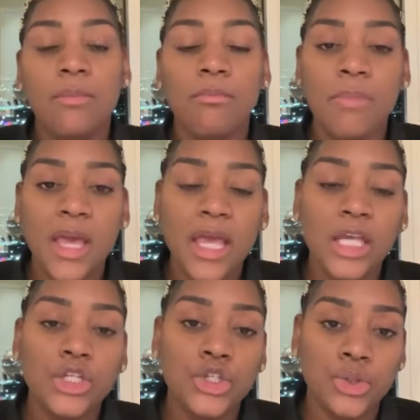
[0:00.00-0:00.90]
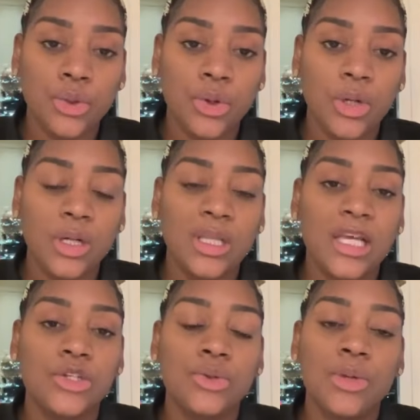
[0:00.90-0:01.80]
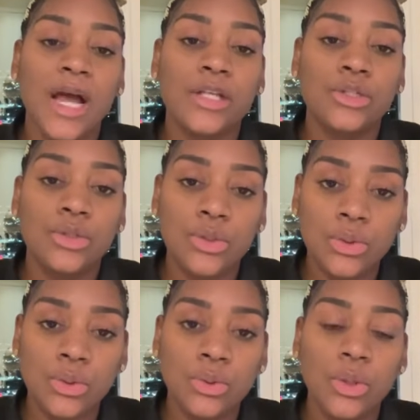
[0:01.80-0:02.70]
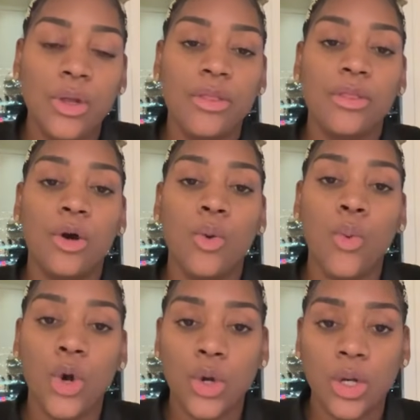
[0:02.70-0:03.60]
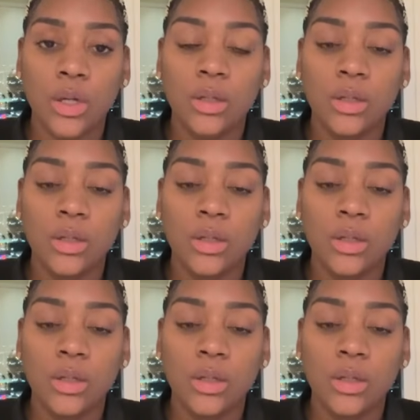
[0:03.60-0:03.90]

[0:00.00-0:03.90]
make sure that you guys do the work.